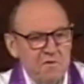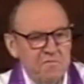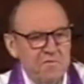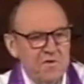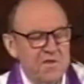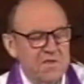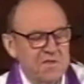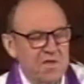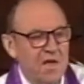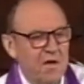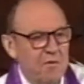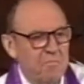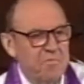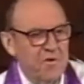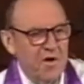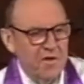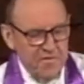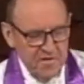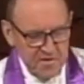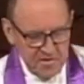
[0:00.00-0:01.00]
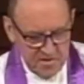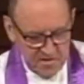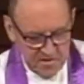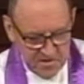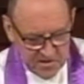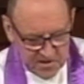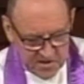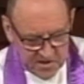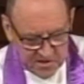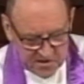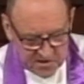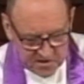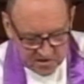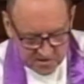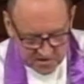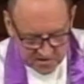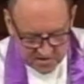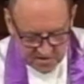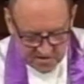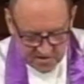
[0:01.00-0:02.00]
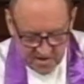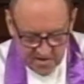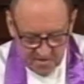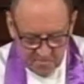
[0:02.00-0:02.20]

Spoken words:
his brothers and sisters.